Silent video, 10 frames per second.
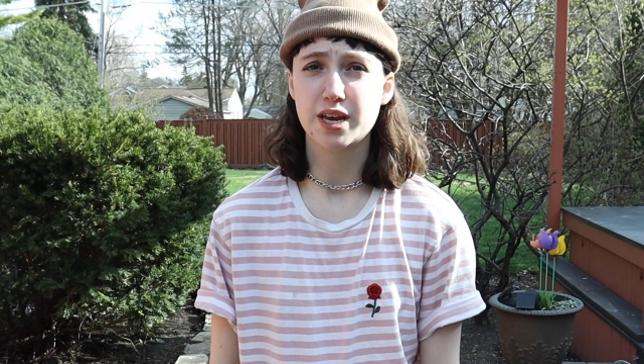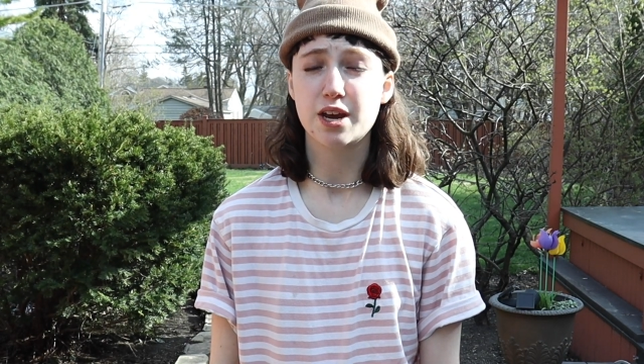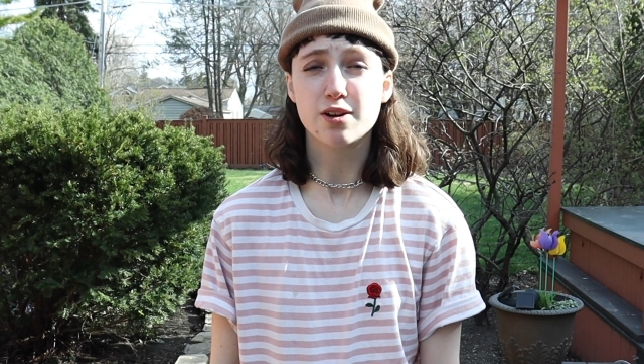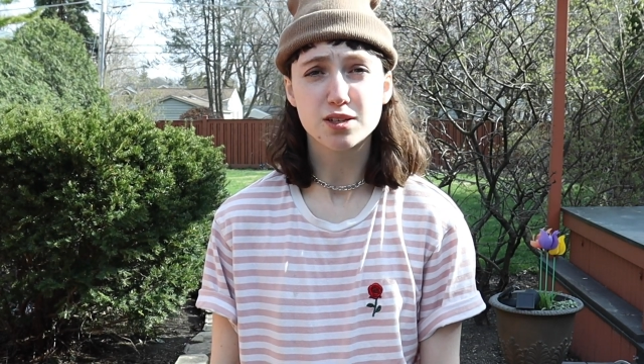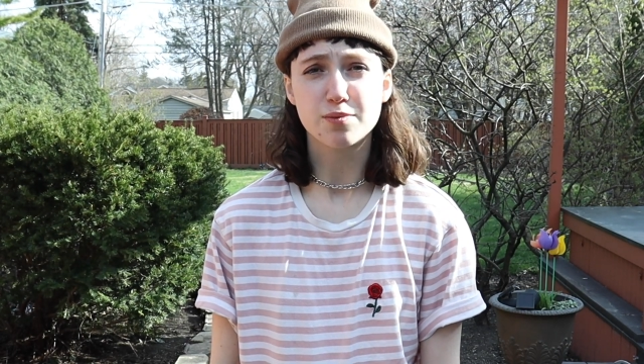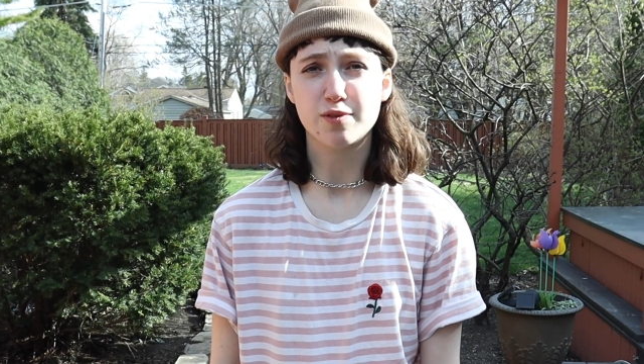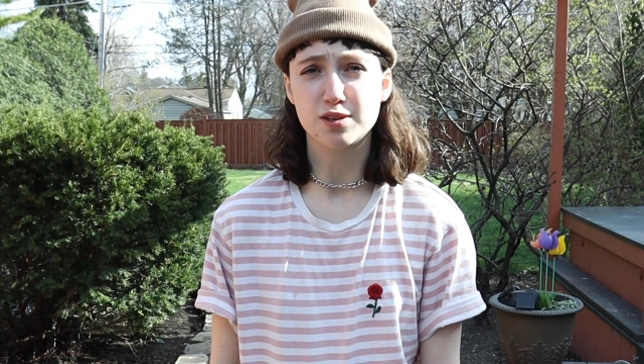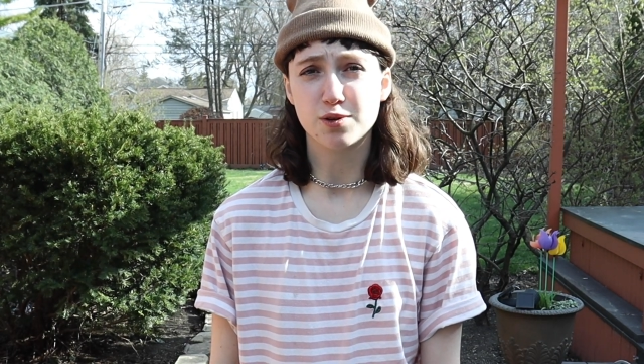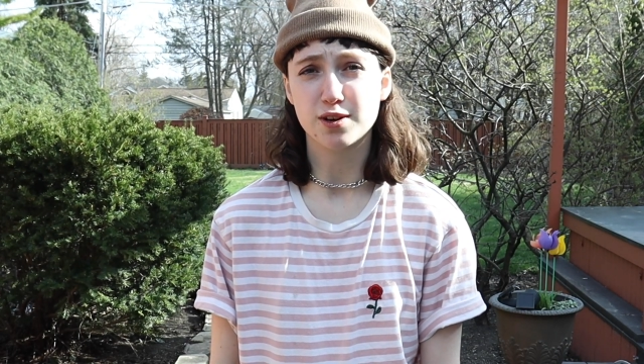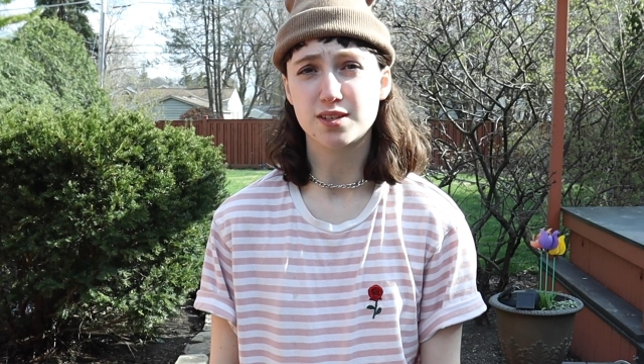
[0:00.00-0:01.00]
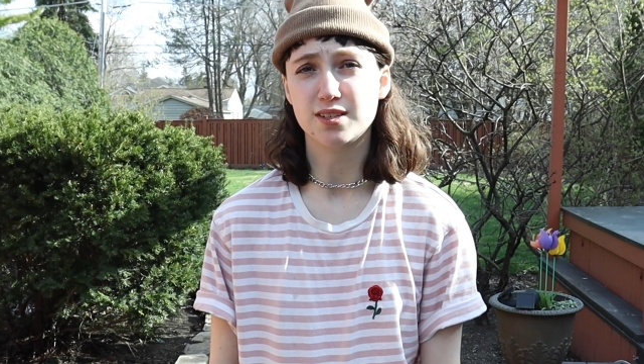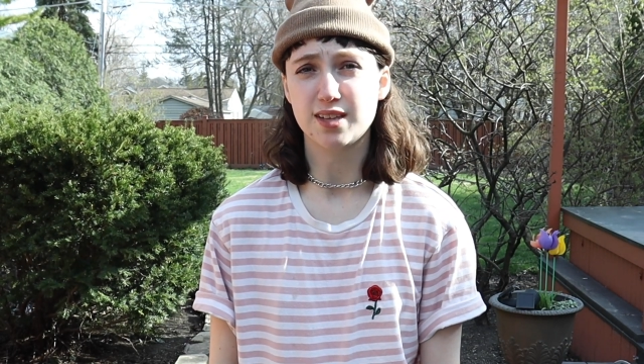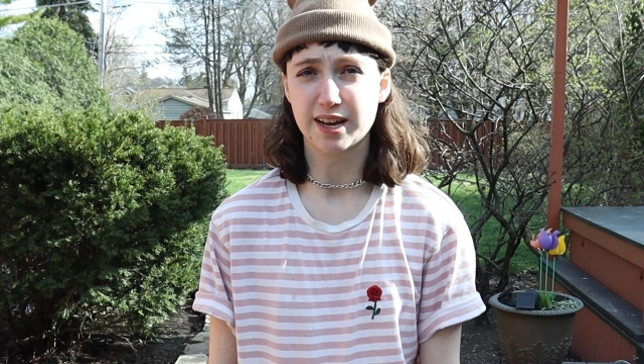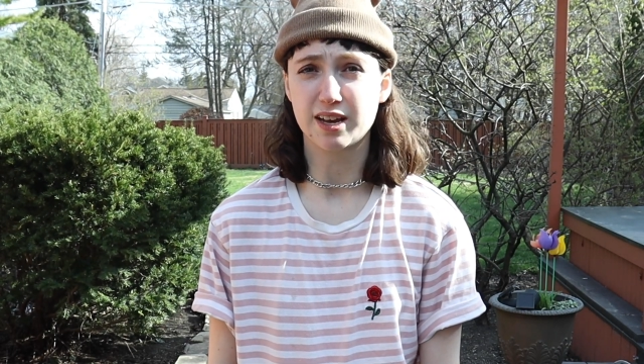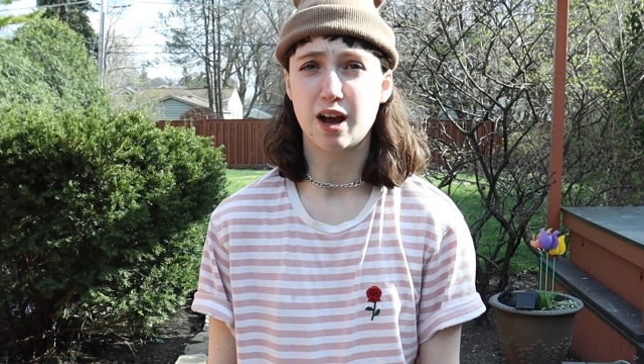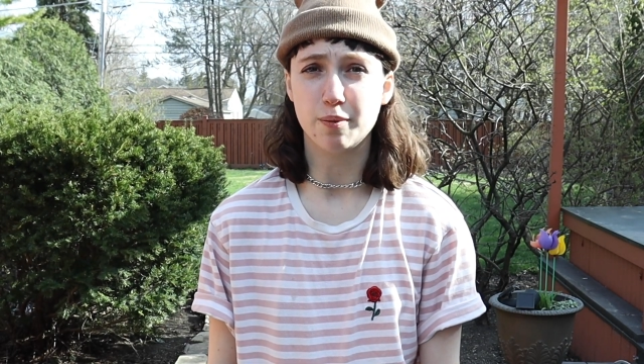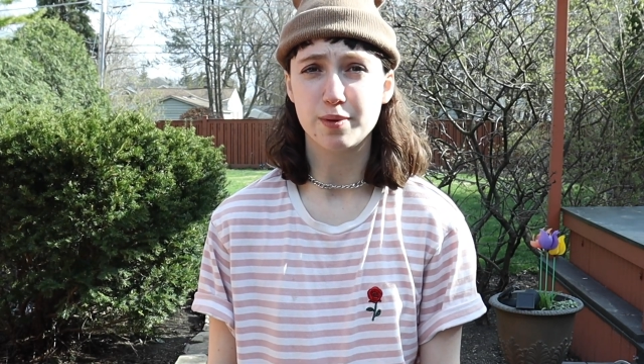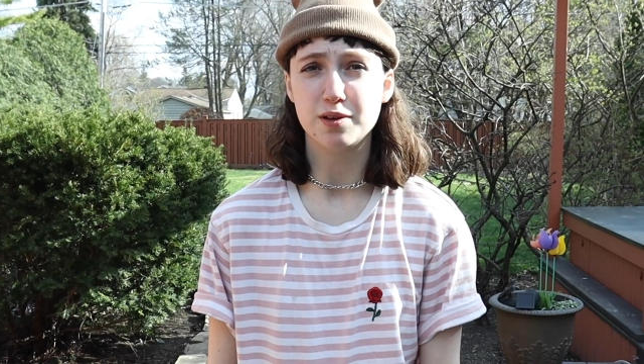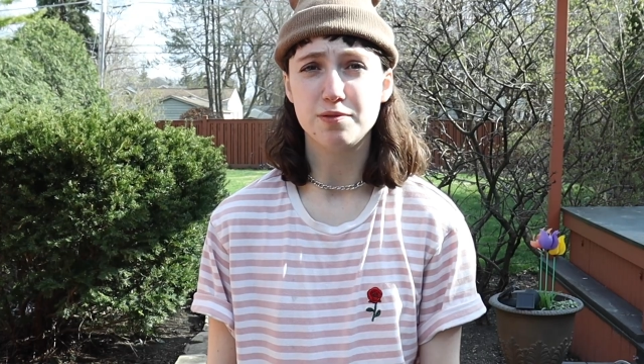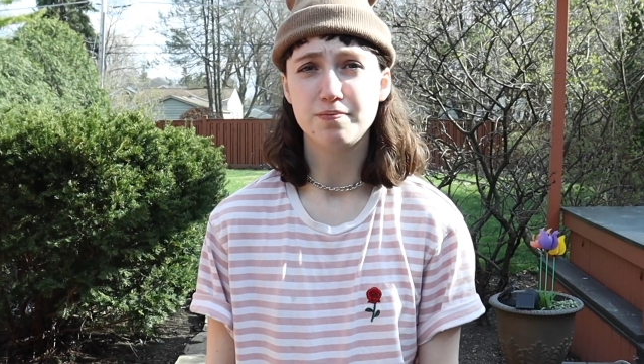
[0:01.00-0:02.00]
Here are some resources that could
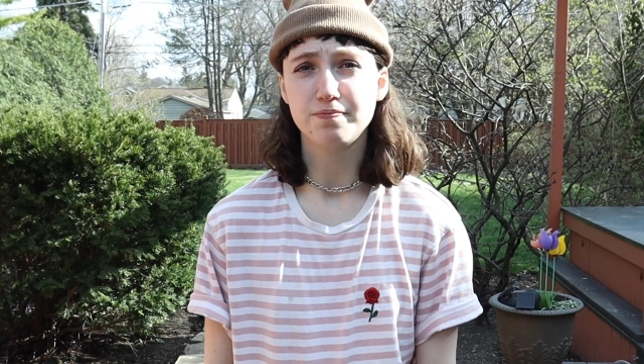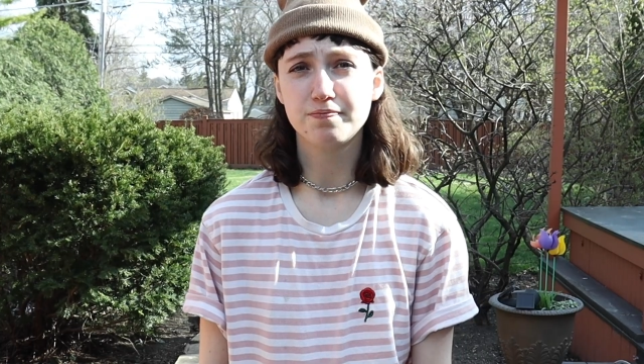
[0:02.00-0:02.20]
help you.